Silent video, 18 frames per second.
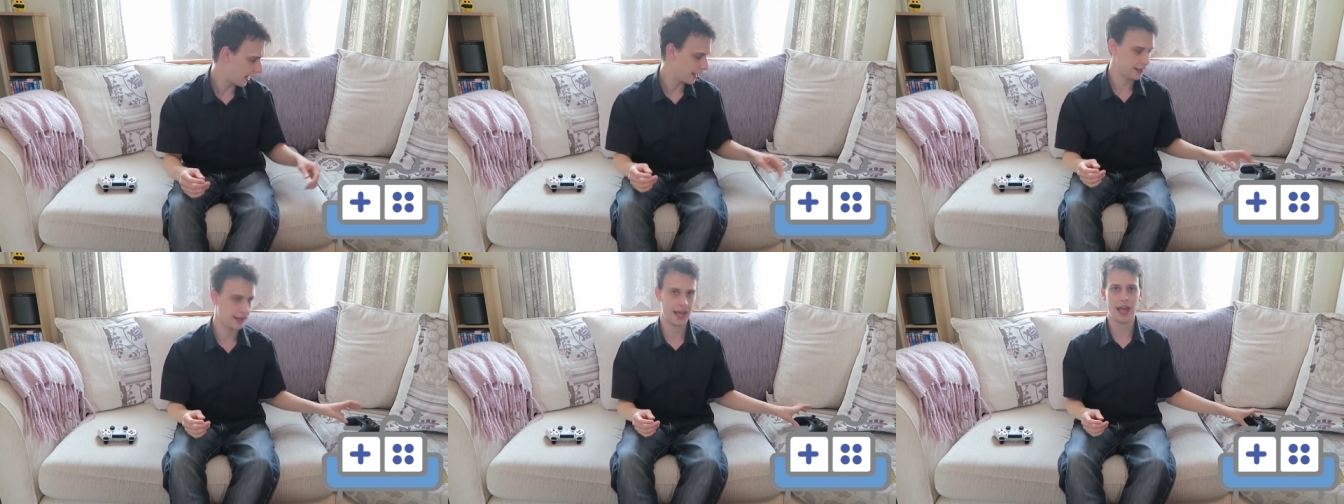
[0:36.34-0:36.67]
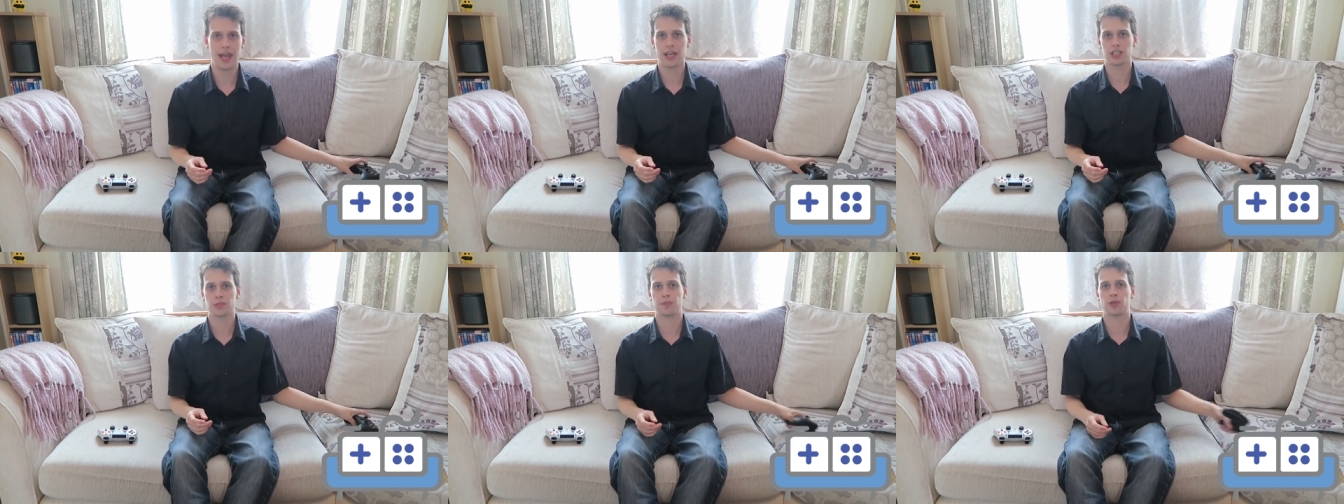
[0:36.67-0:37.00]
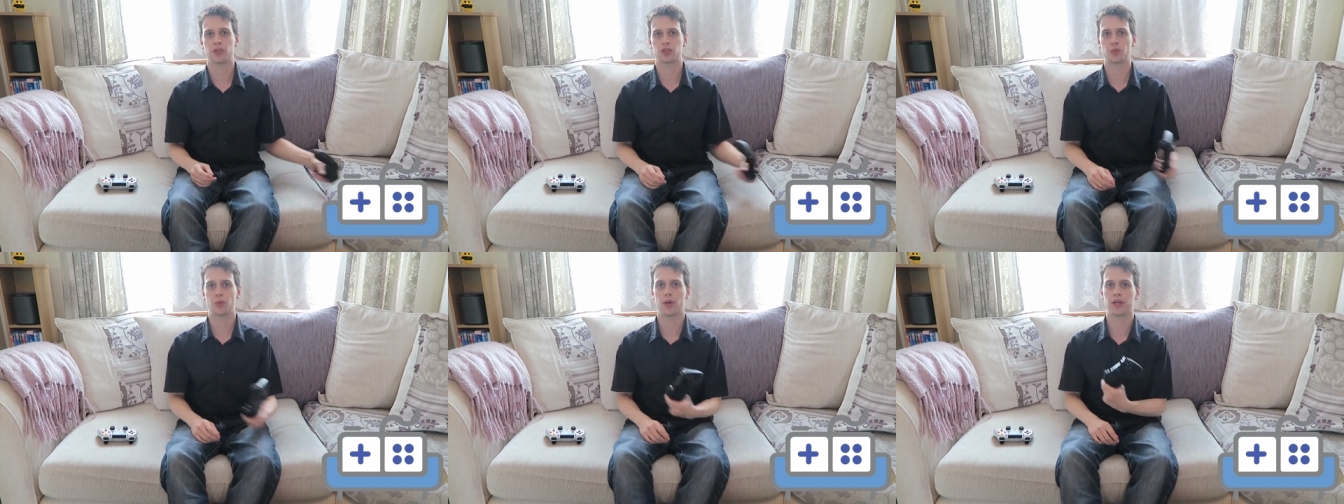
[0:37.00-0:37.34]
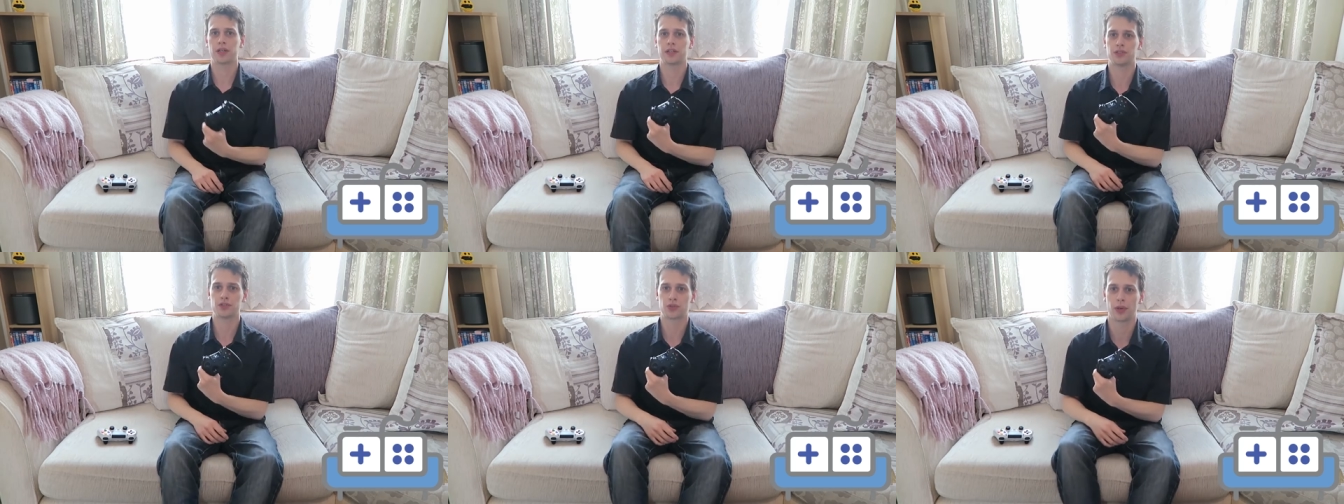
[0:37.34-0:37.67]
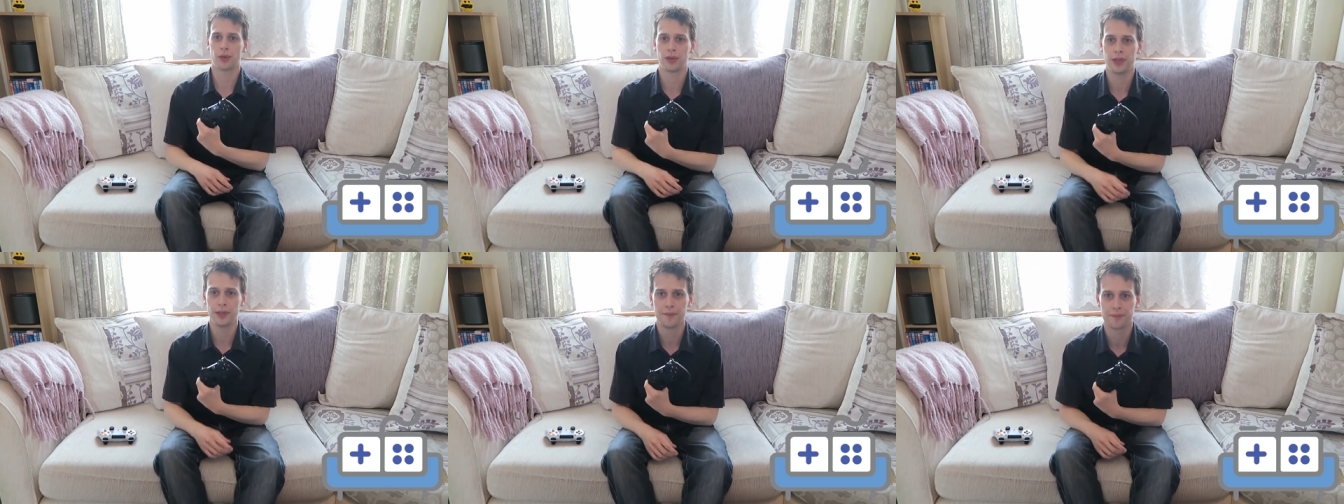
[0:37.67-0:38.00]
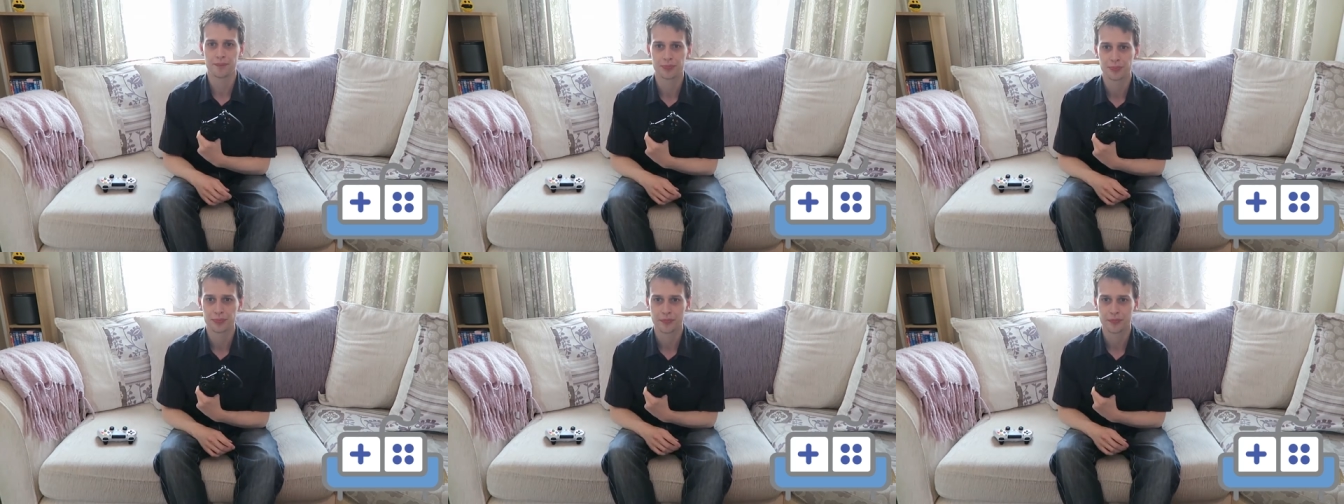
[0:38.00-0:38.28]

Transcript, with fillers: an Xbox One controller,